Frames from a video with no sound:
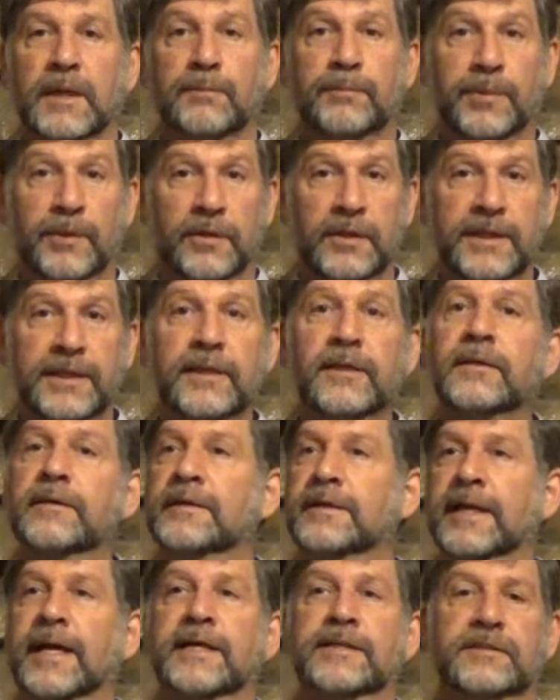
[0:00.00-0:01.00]
Bully?
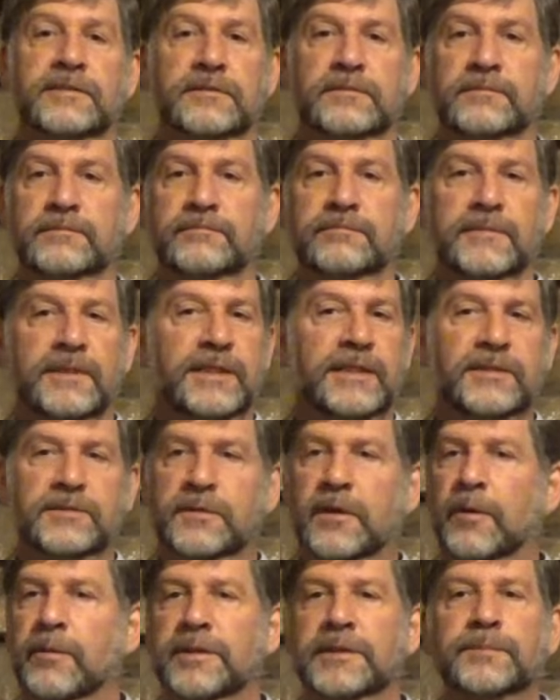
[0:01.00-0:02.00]
Yes. He's
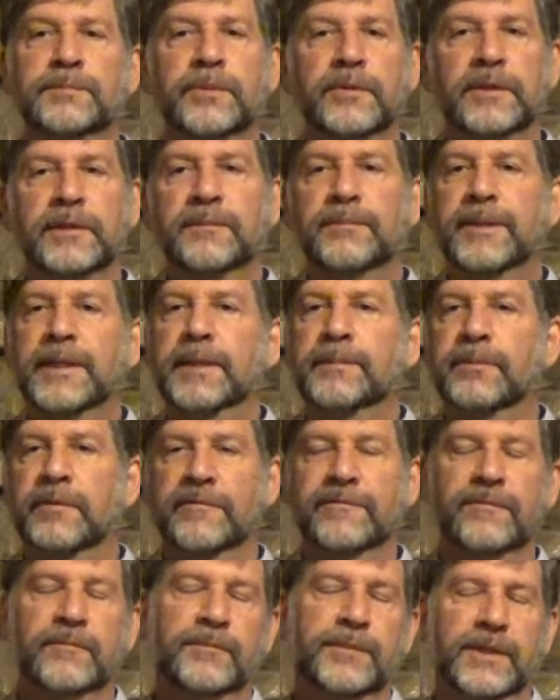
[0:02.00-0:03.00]
always bullied people
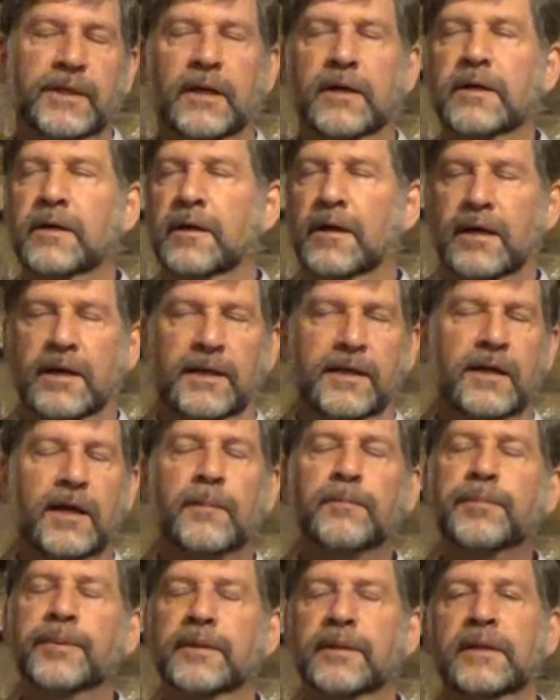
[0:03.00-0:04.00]
from young on
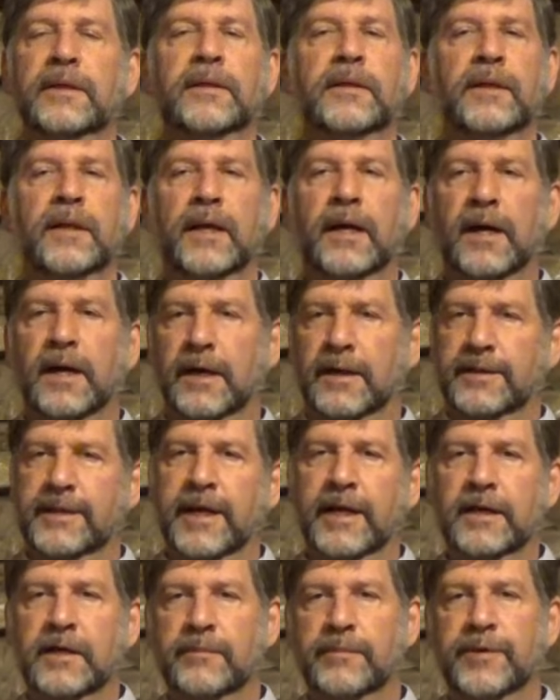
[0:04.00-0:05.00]
up.
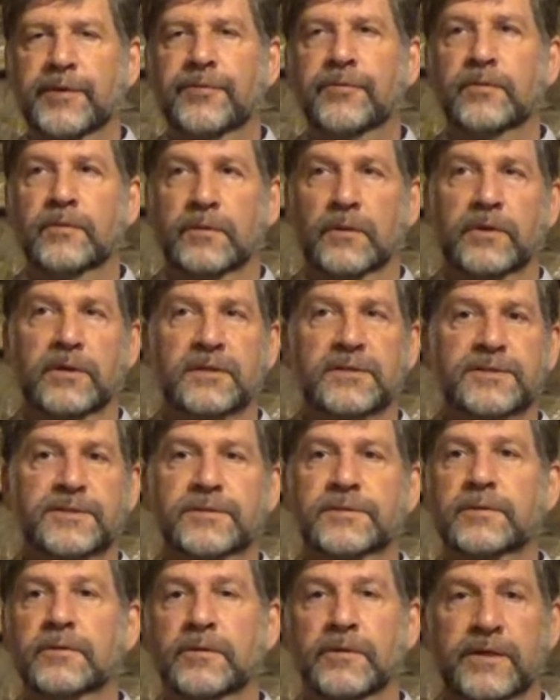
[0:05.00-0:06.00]
That could be through
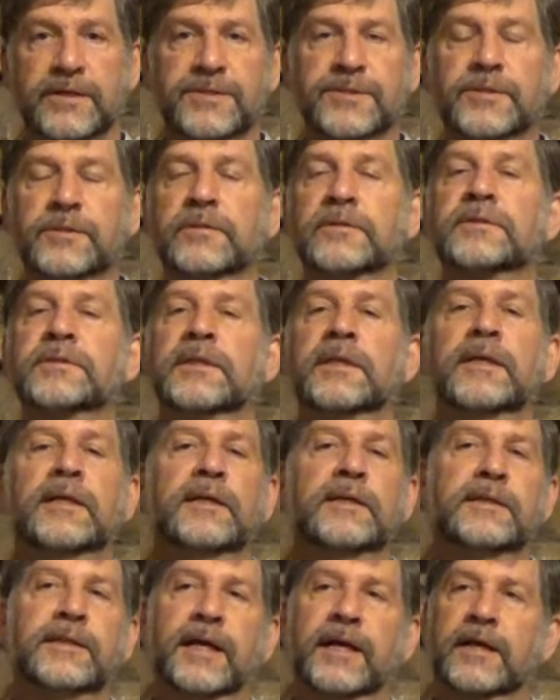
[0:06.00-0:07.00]
lawsuits,
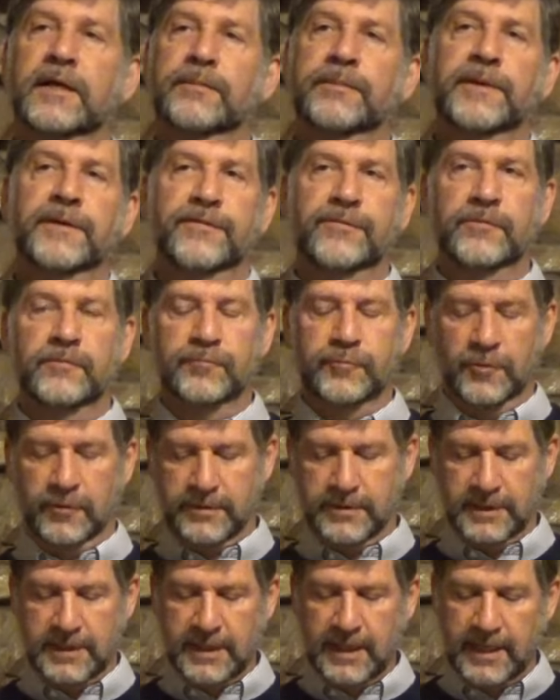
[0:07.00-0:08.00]
that could be through
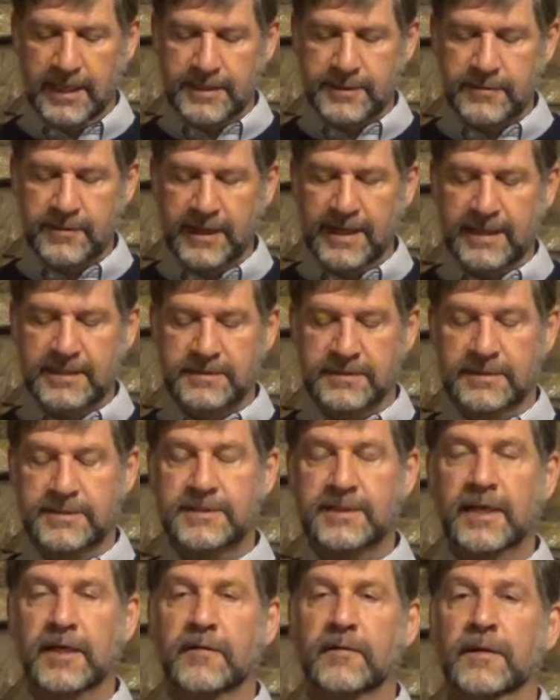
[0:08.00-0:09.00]
broken contracts,
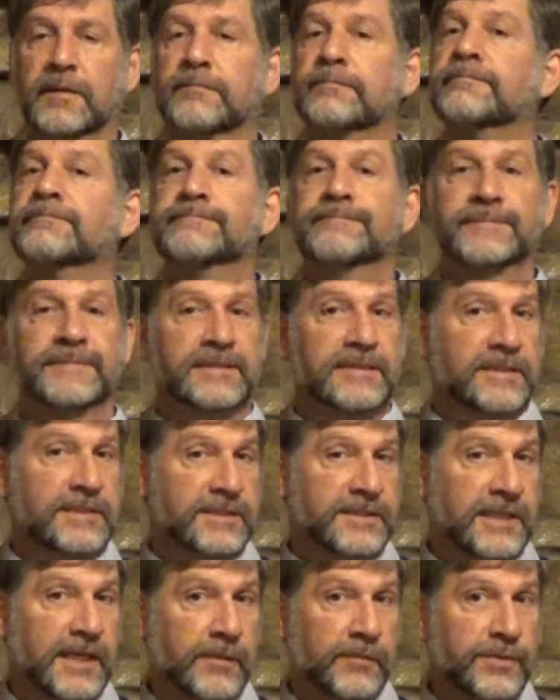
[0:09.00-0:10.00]
etc.
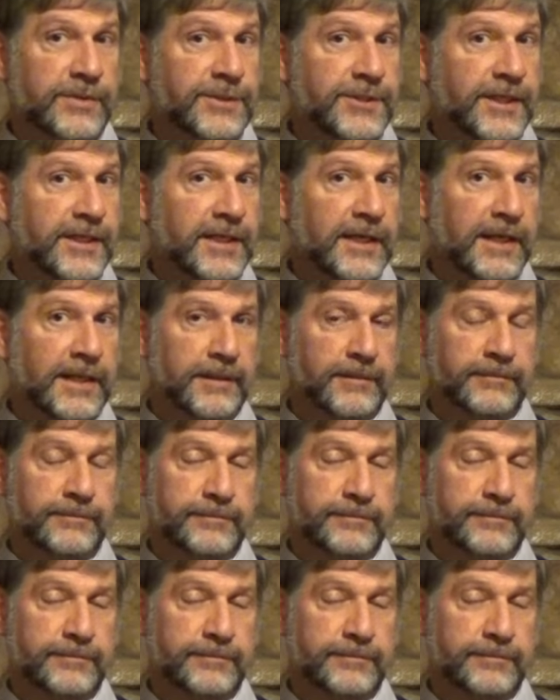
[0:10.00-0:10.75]
Same with cheating.